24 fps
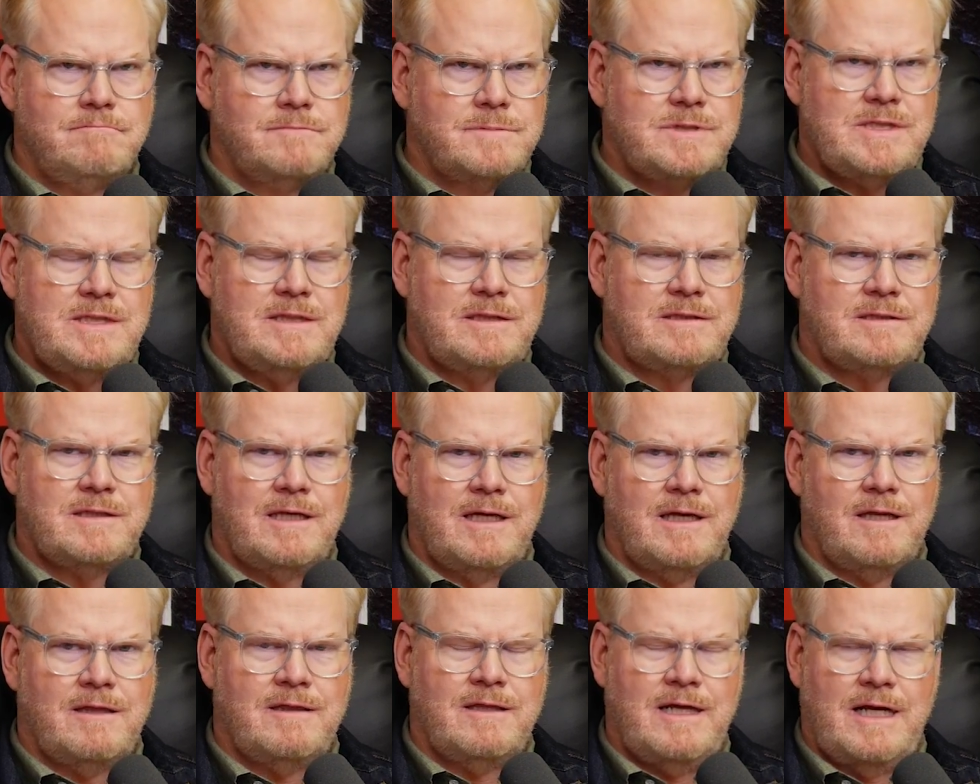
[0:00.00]
it's
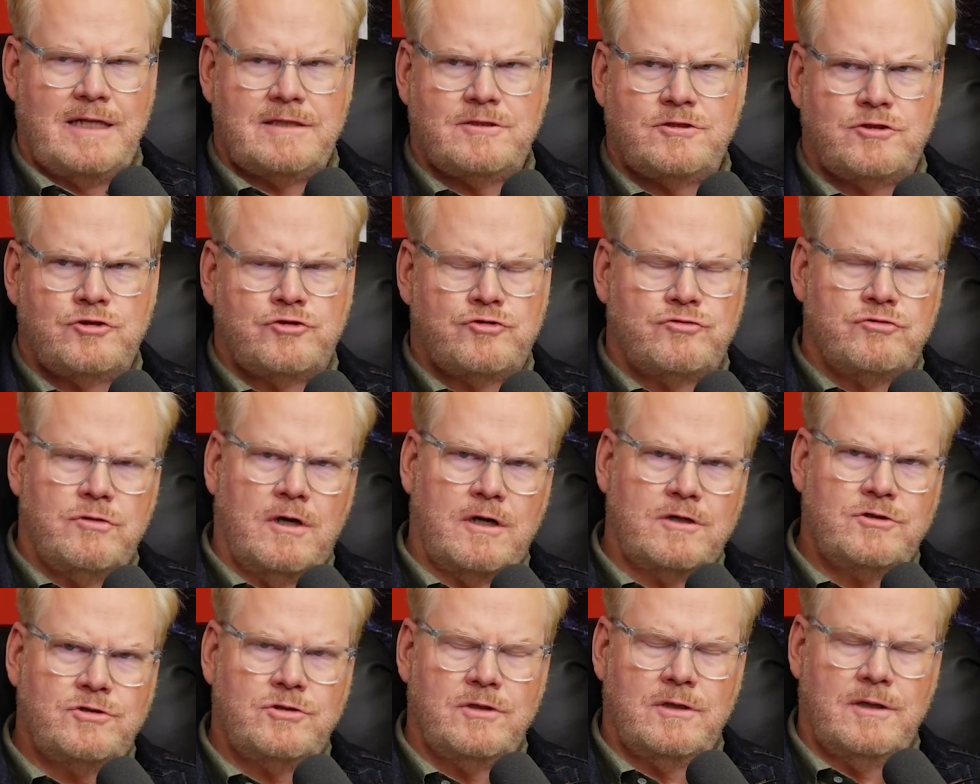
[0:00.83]
like that's
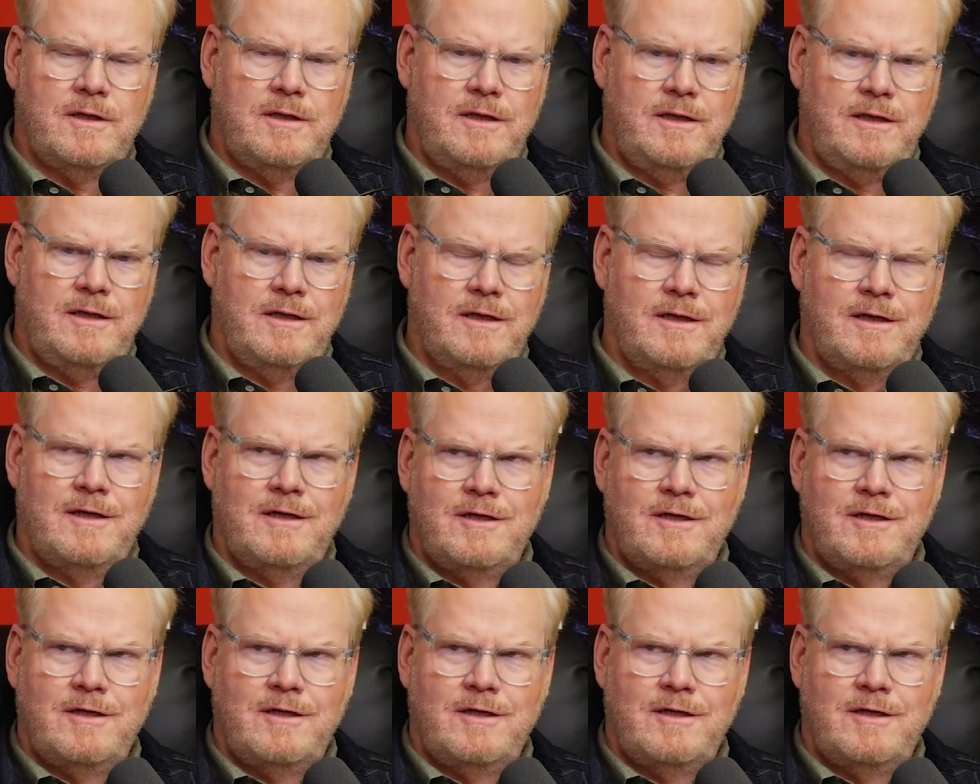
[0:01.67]
structurally